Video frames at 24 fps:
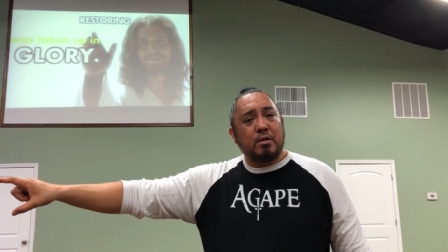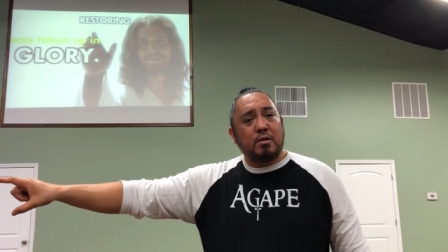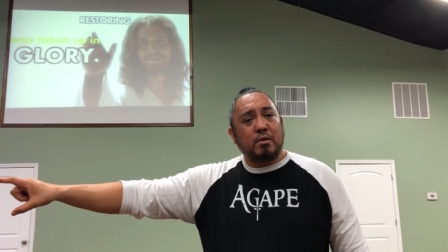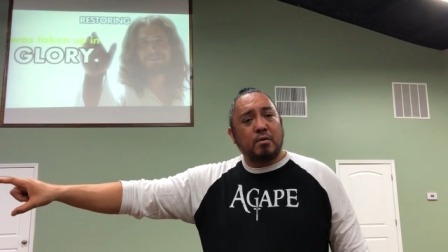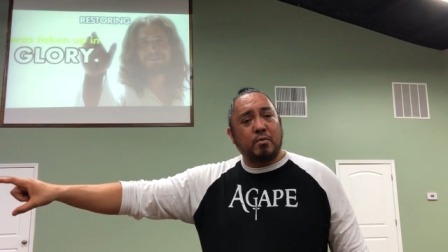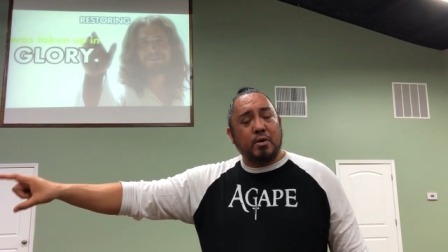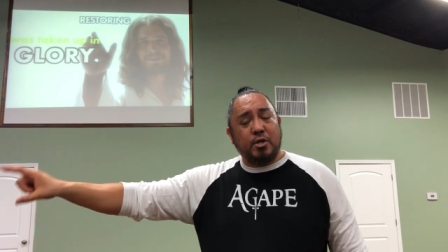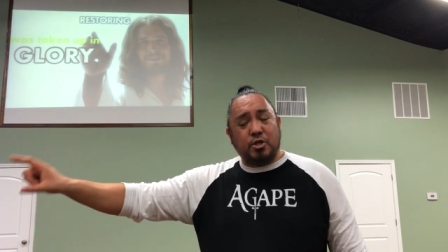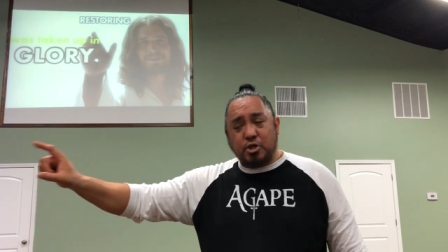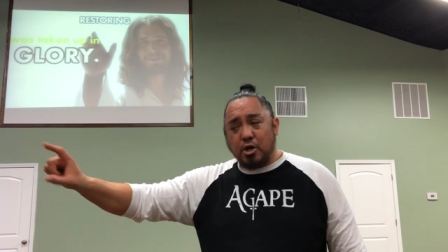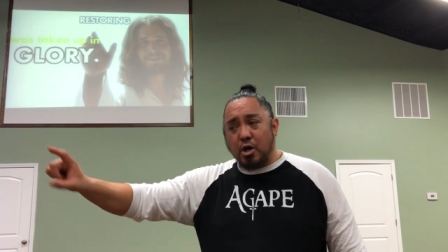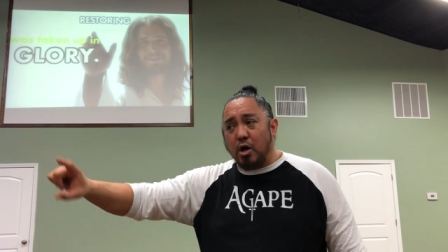
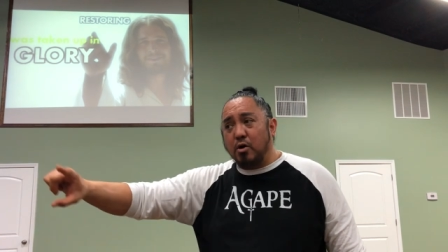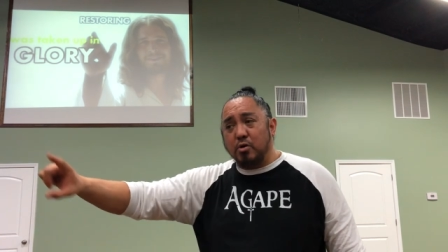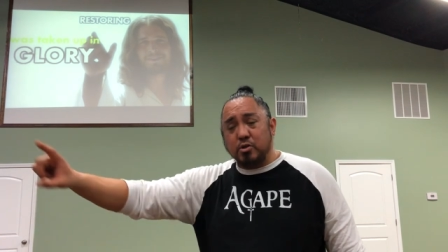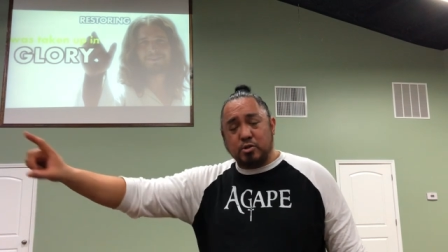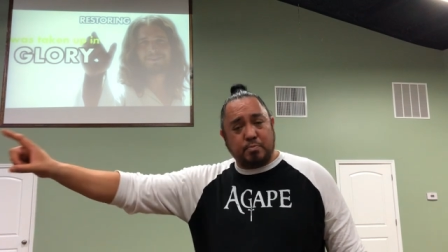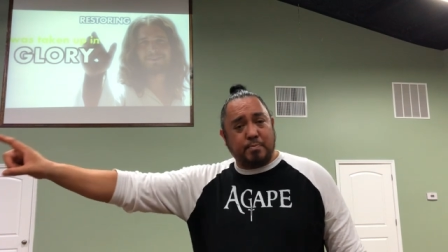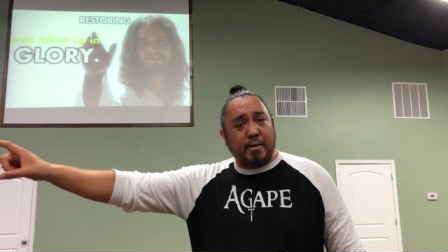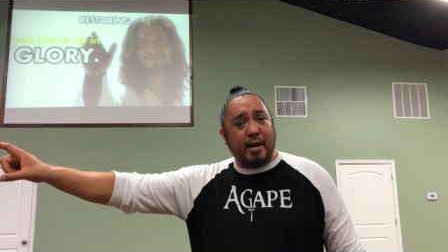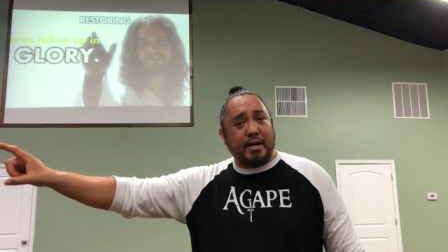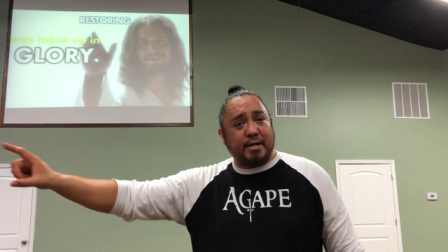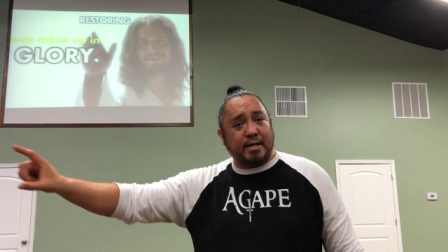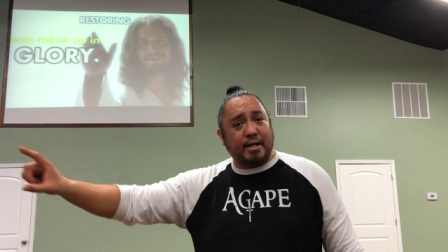we chose
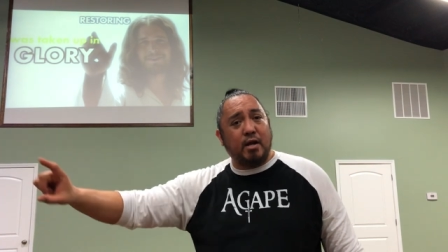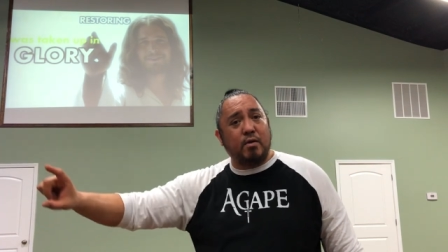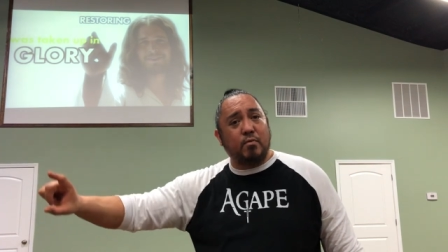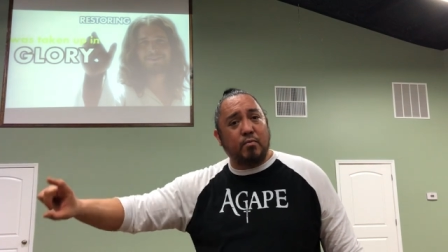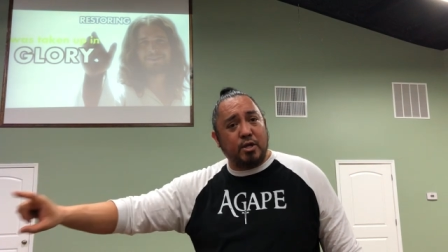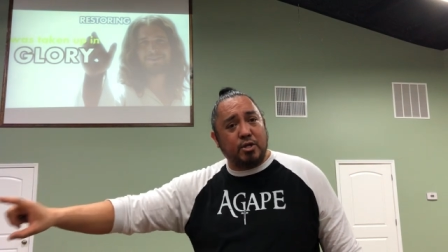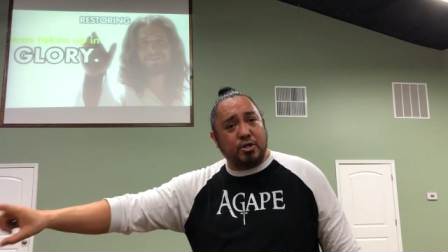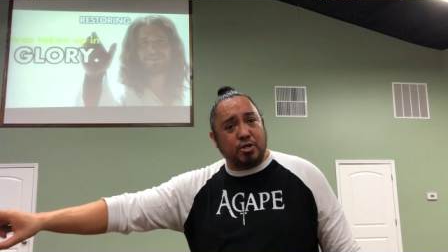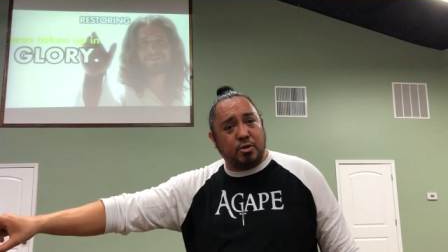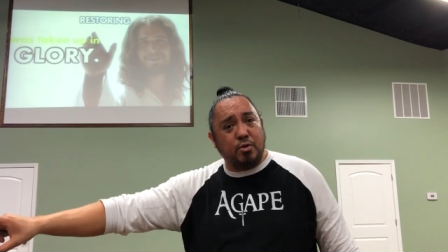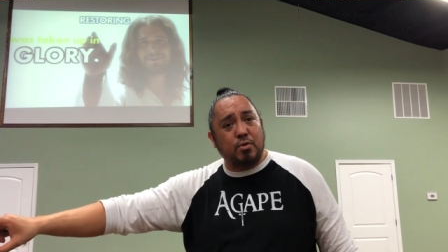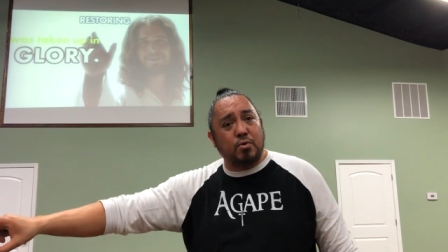back then,
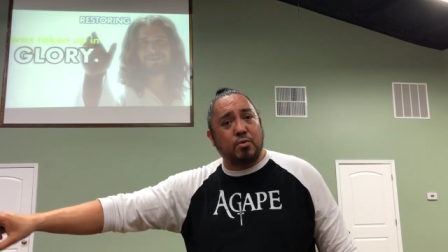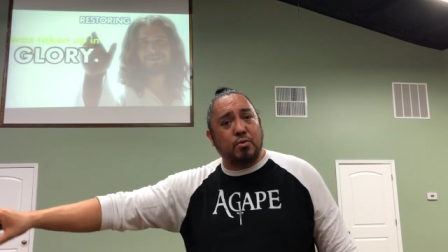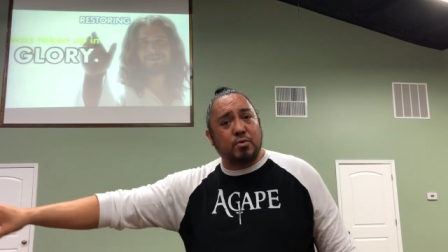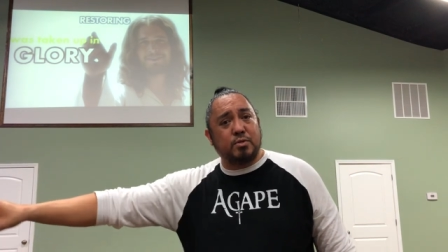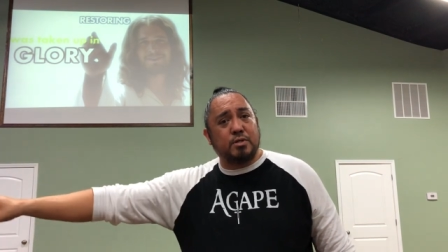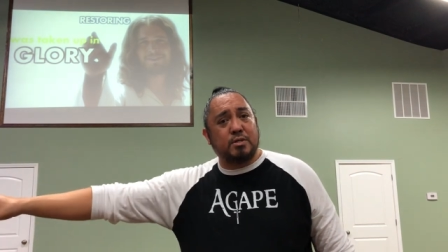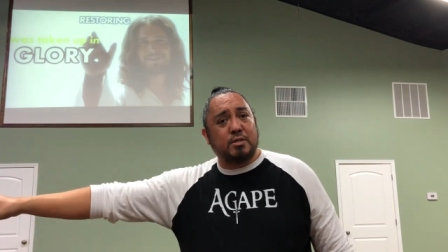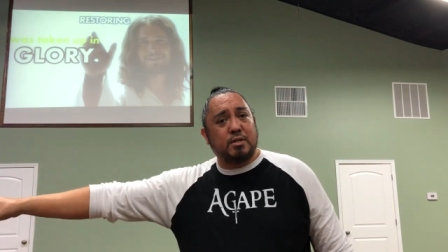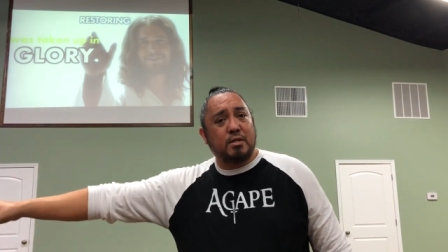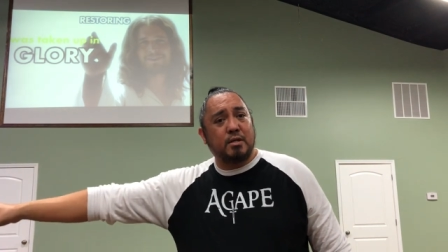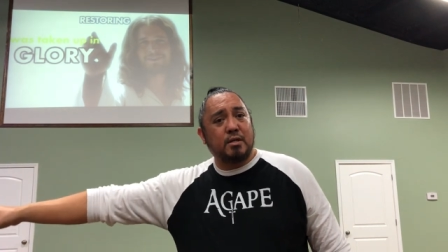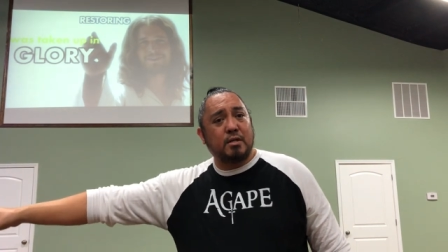we
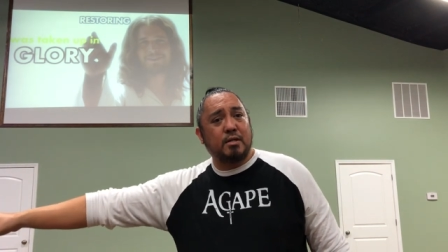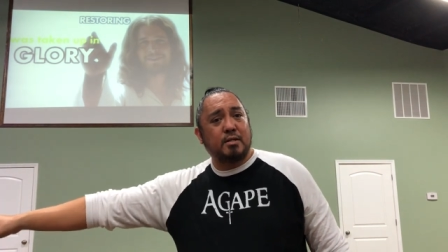choose